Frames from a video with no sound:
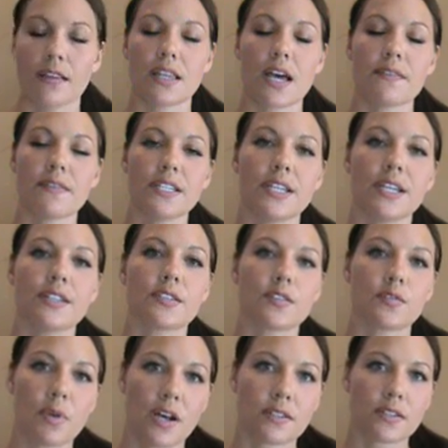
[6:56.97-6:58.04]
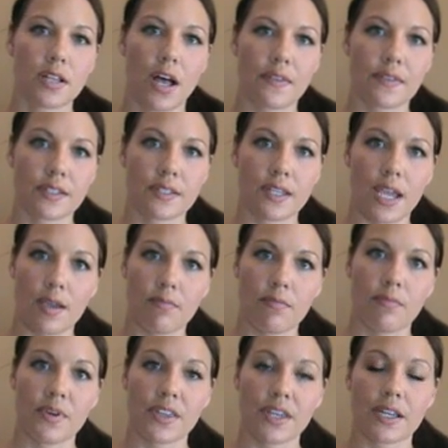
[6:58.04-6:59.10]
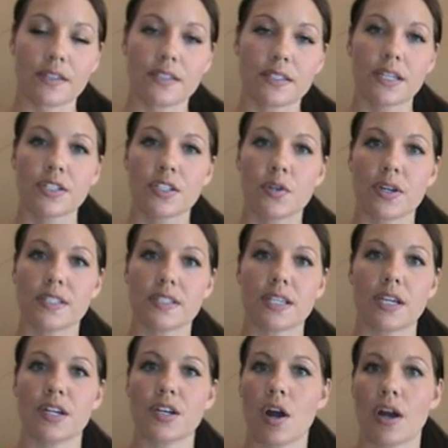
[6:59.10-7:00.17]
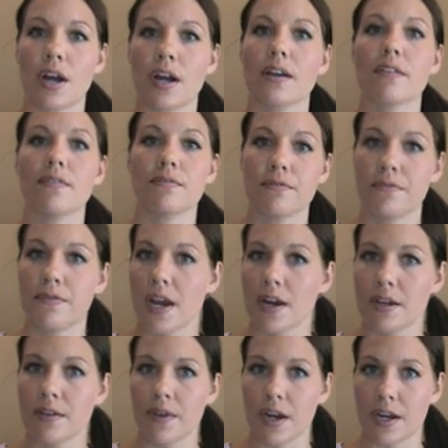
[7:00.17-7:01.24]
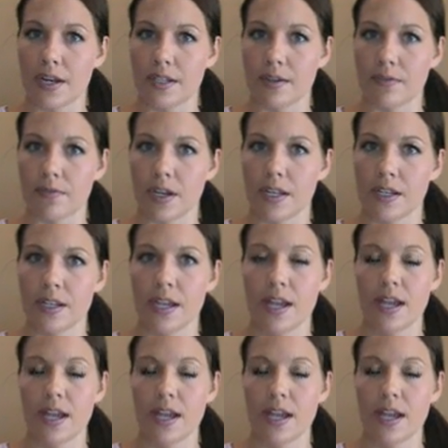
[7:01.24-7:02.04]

Lavandin smells a lot the same, but the constituents in it are very, very different.